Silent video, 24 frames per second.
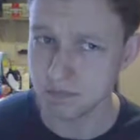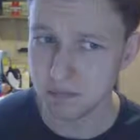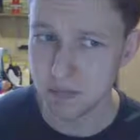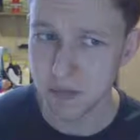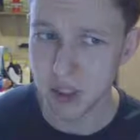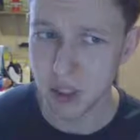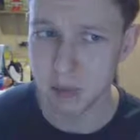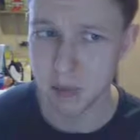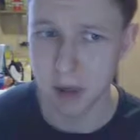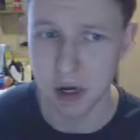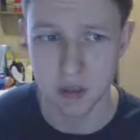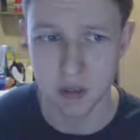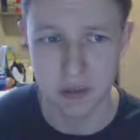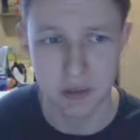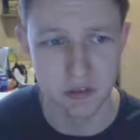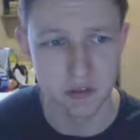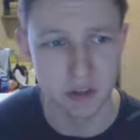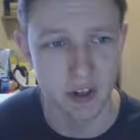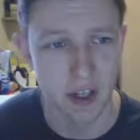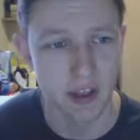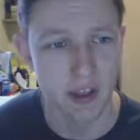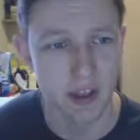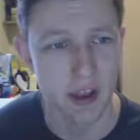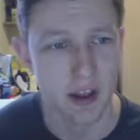Might look
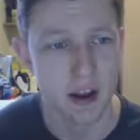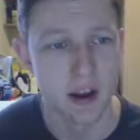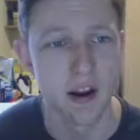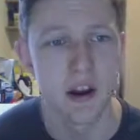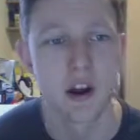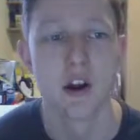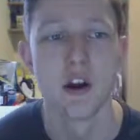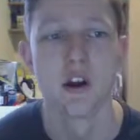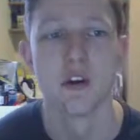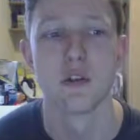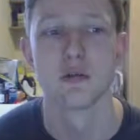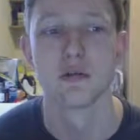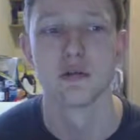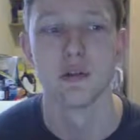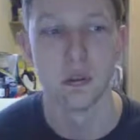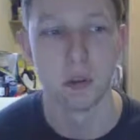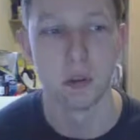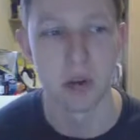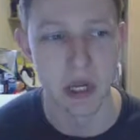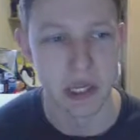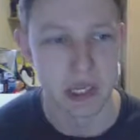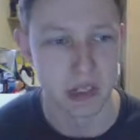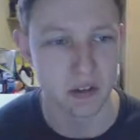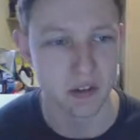something like that.
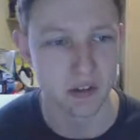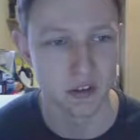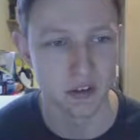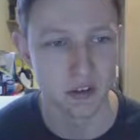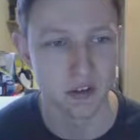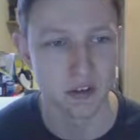Repeat